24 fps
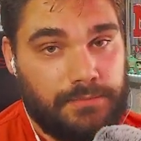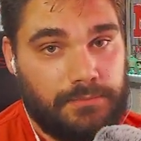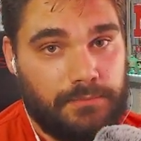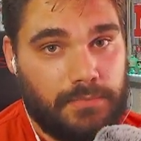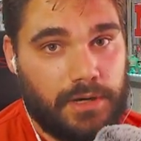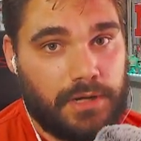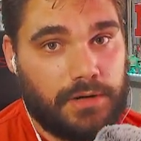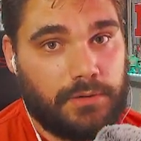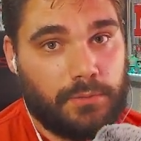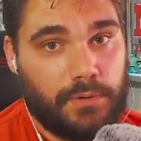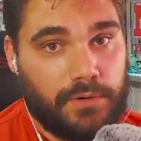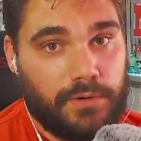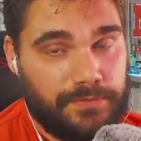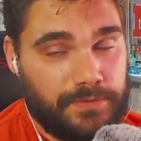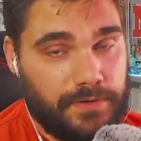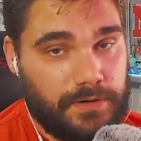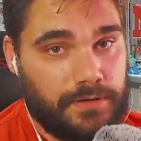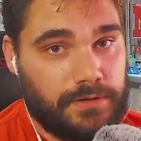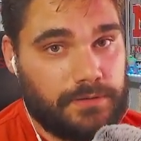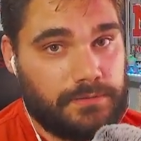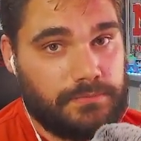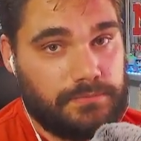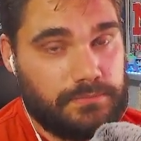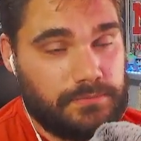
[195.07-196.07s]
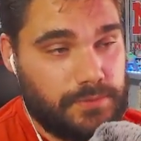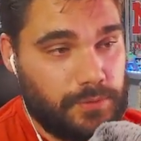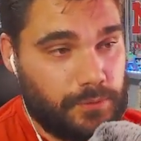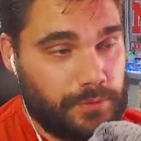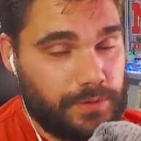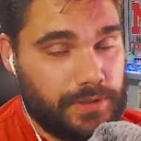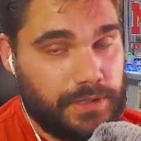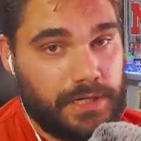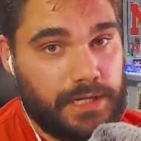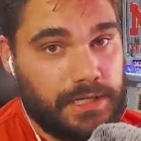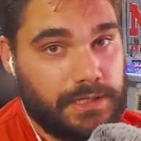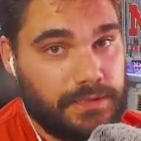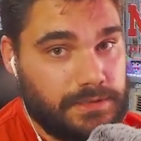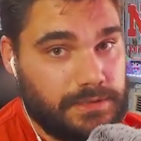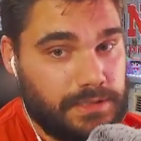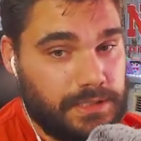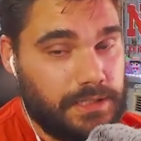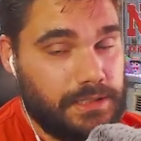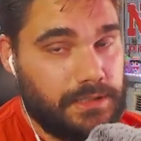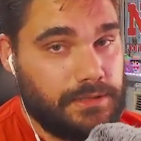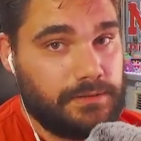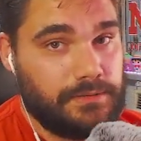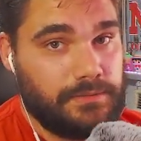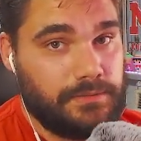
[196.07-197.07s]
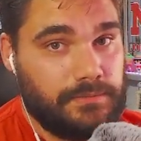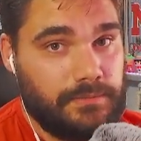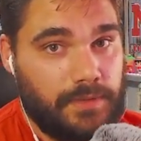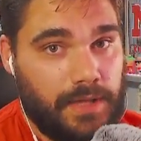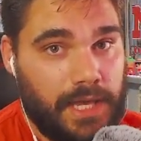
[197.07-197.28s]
Modern Warfare 2019